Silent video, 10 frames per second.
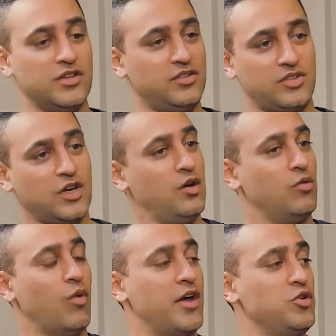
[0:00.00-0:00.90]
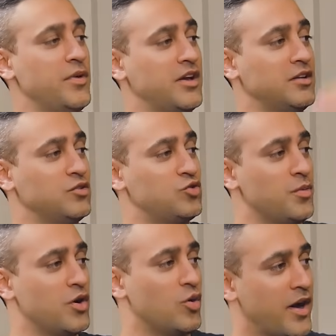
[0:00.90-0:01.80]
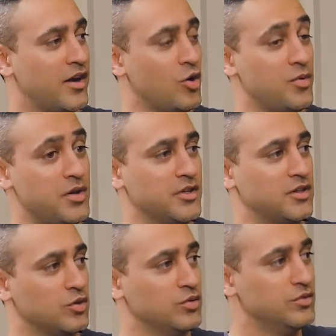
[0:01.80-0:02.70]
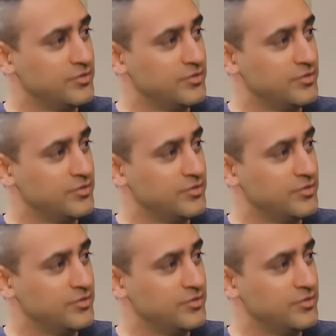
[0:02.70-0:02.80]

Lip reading: of this. why are you making this stupid romantic comedy? Mat karo.